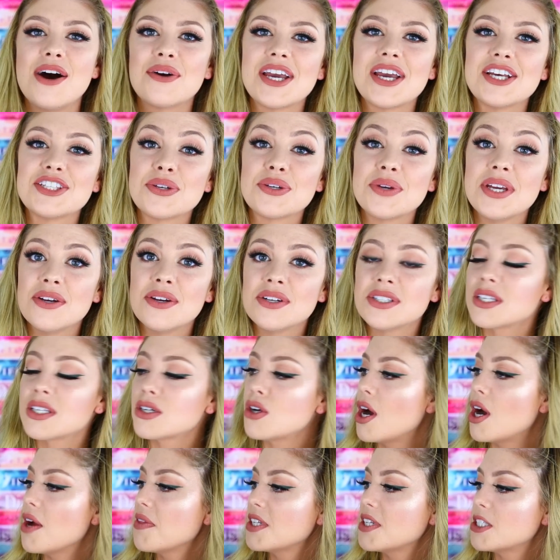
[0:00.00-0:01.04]
Okay, so here's the
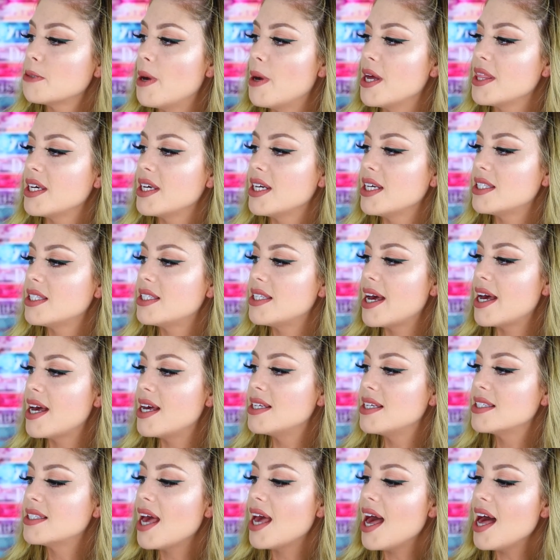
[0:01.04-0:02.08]
card this month, and it
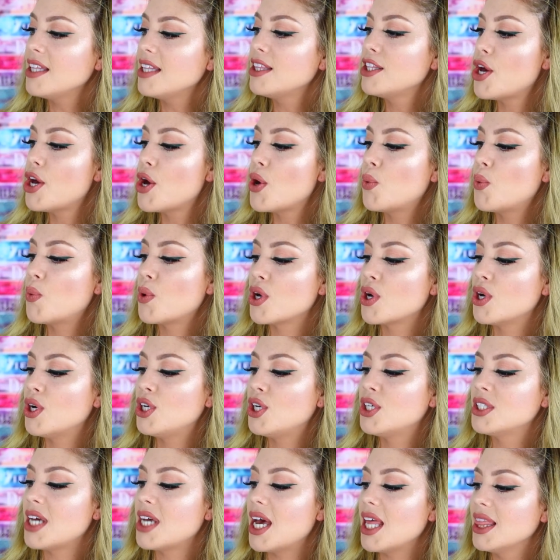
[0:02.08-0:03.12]
says, Hello
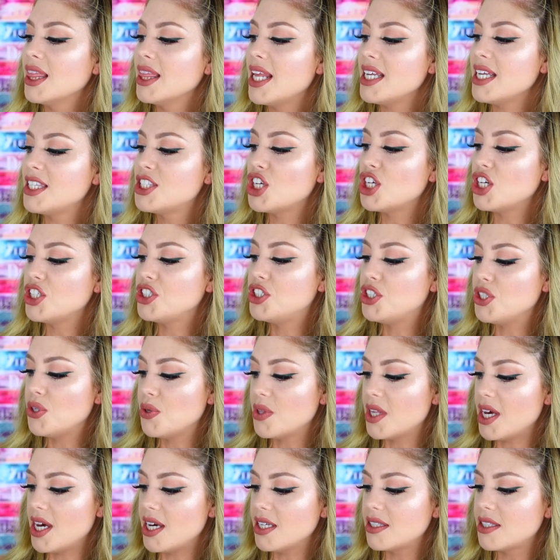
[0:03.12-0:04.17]
world, let's do
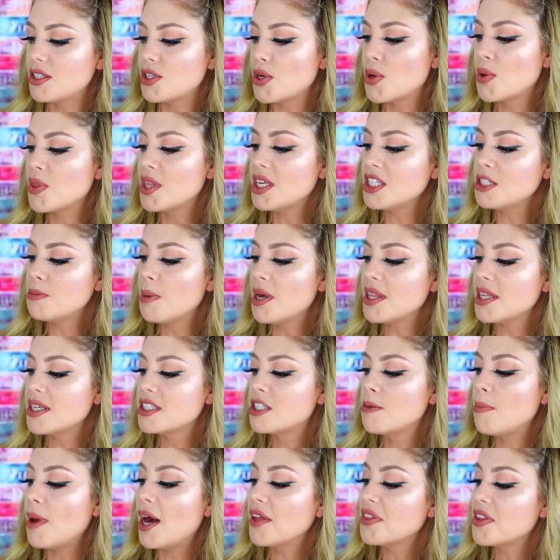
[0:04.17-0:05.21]
this. So this month is
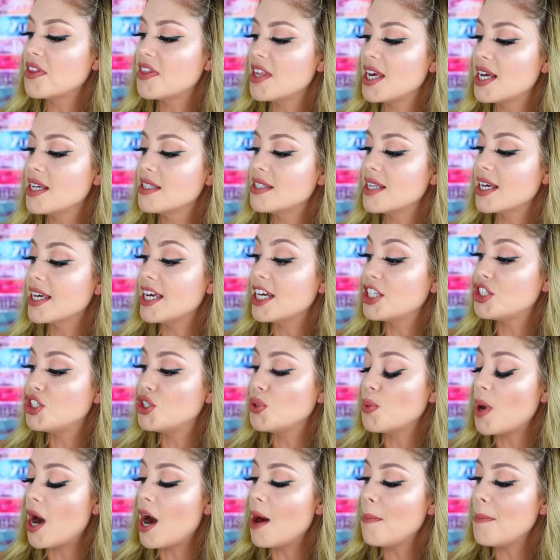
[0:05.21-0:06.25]
about the things that get
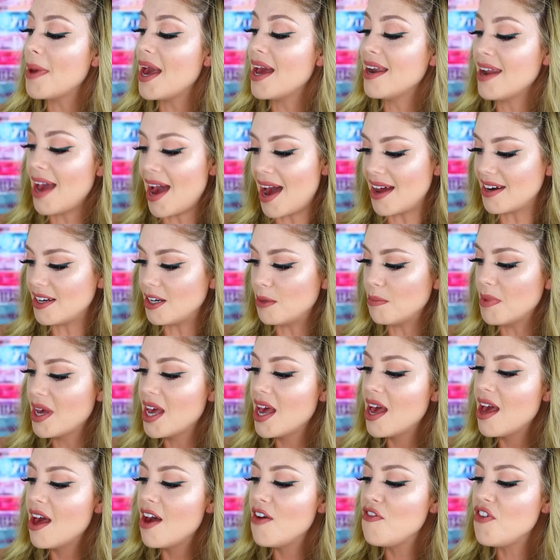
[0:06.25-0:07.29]
you up and at 'em.
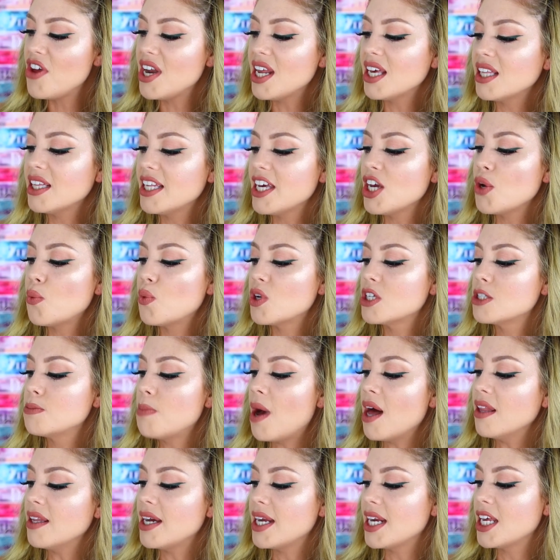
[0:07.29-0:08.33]
Fittingly, we're
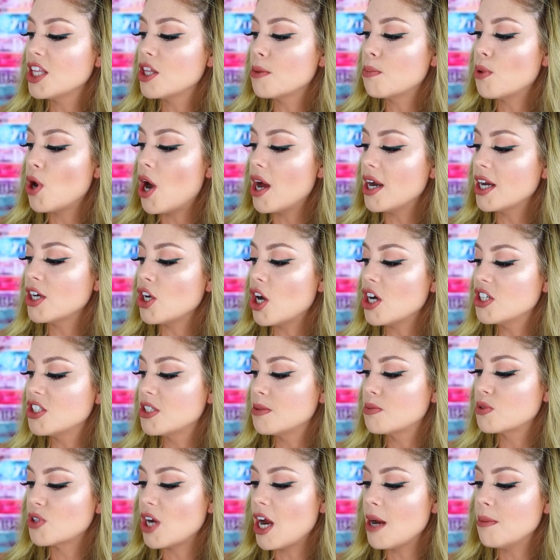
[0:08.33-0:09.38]
spotlighting the product our
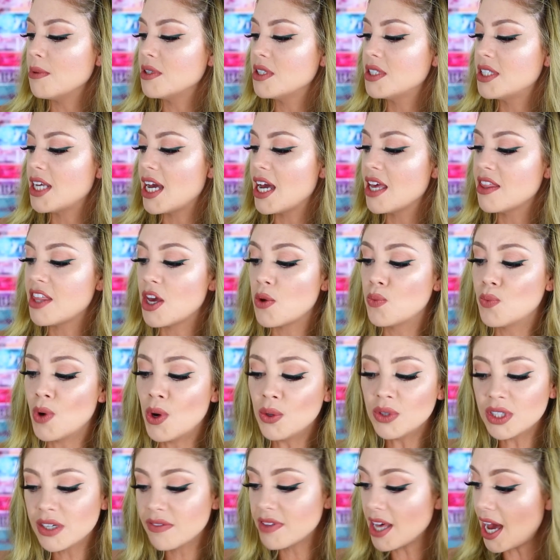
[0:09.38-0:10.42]
subscribers say they
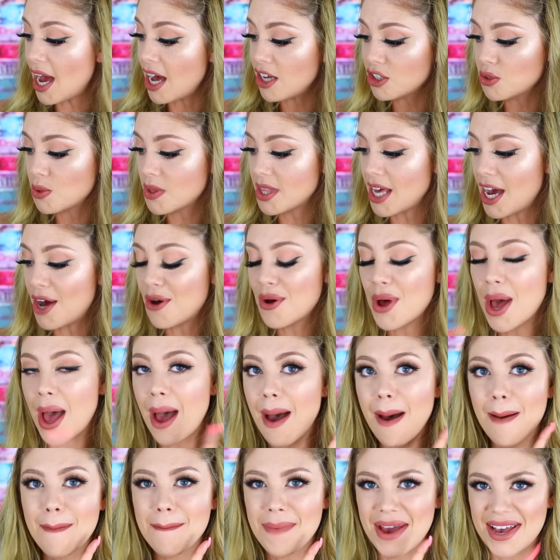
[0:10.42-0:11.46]
won't leave the house without
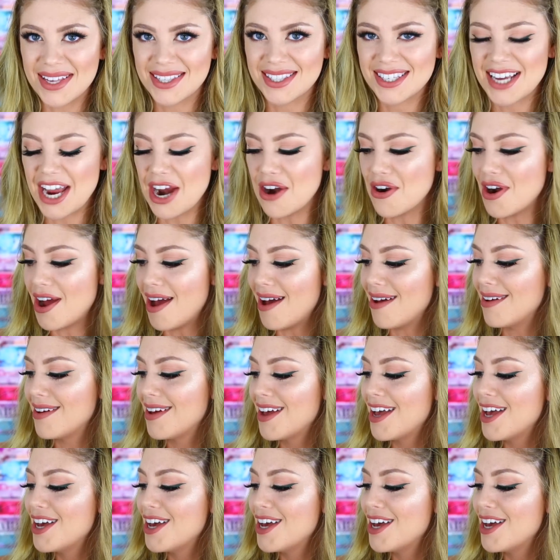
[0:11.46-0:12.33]
mascara.